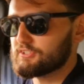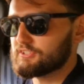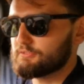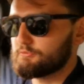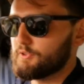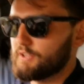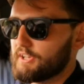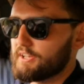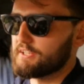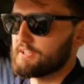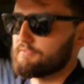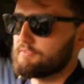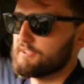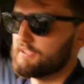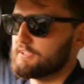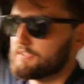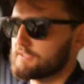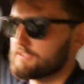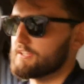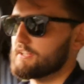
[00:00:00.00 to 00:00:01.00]
to quite a lovely
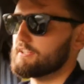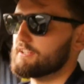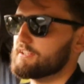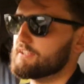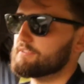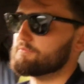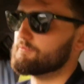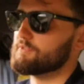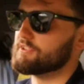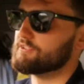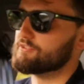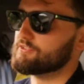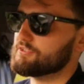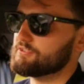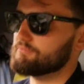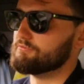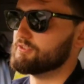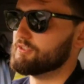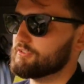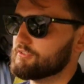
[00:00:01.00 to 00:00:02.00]
little colour, which,
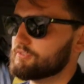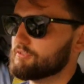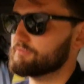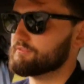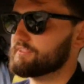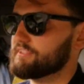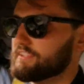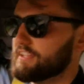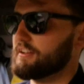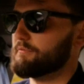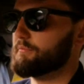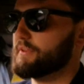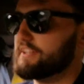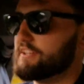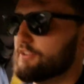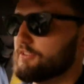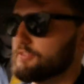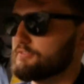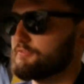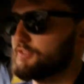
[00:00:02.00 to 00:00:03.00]
you know, you don't see that many
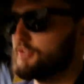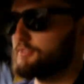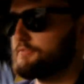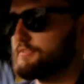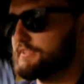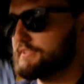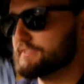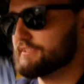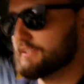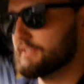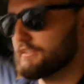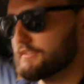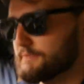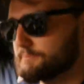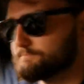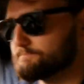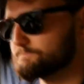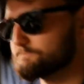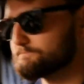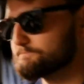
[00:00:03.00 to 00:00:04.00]
on the road in this colour.
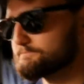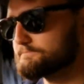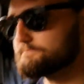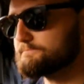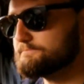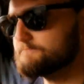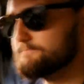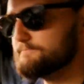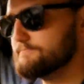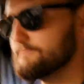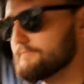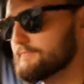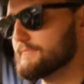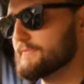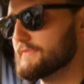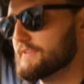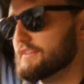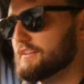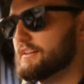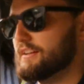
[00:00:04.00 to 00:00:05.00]

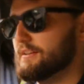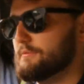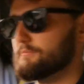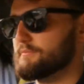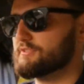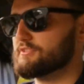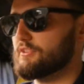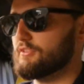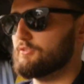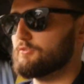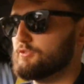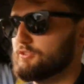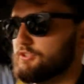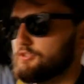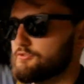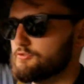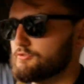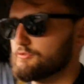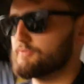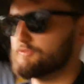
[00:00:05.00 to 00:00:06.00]
It's got all the
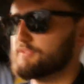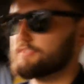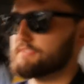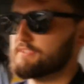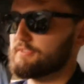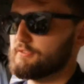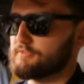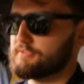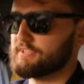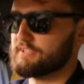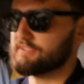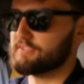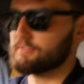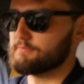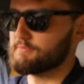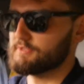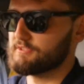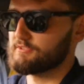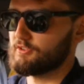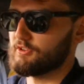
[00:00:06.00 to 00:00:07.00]
usual, you know,
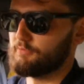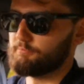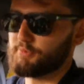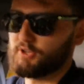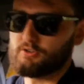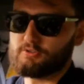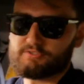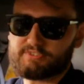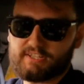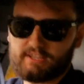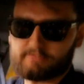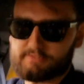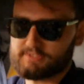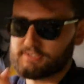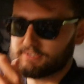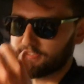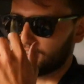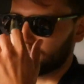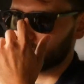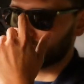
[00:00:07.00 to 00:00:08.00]
systems. It's got a Bose sound
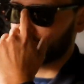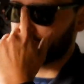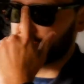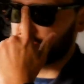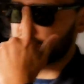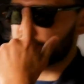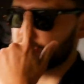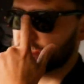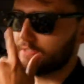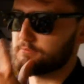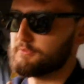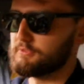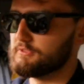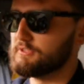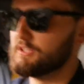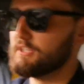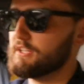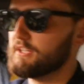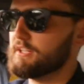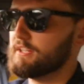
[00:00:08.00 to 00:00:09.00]
system, which is incredible.
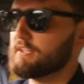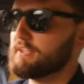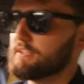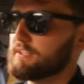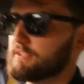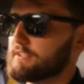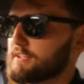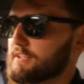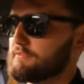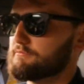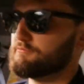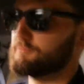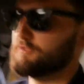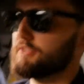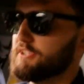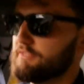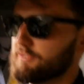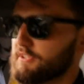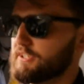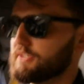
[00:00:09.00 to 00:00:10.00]

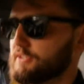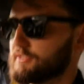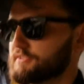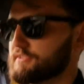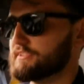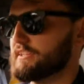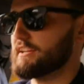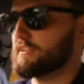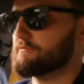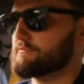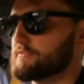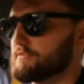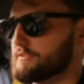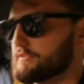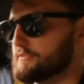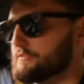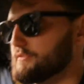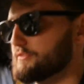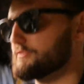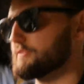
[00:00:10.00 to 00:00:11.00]
Really good sound.
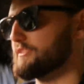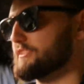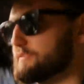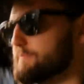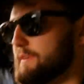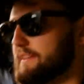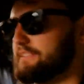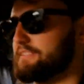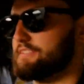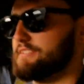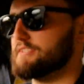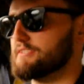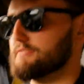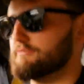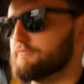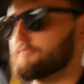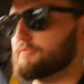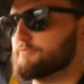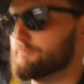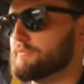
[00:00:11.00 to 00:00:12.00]
You can expect, you know,
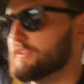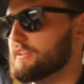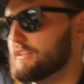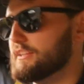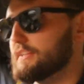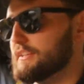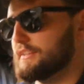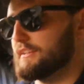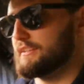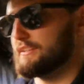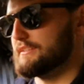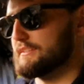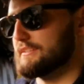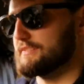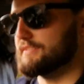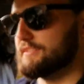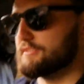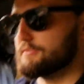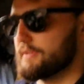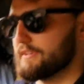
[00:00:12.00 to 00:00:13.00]
from
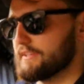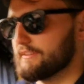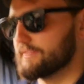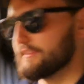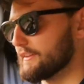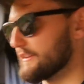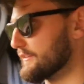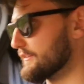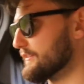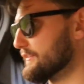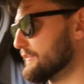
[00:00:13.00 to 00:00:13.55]
listening to anything.